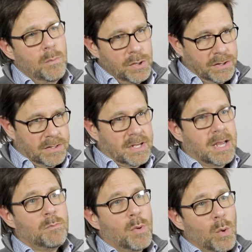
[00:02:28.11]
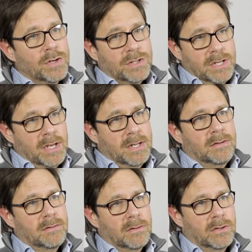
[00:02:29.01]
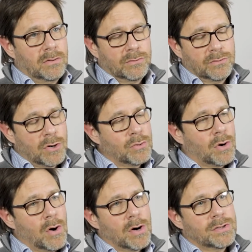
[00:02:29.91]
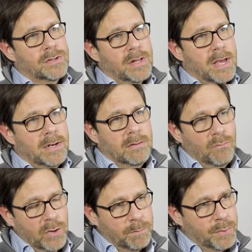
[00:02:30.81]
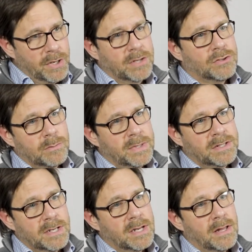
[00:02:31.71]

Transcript: put the same ports in, little trocars that we put instruments in,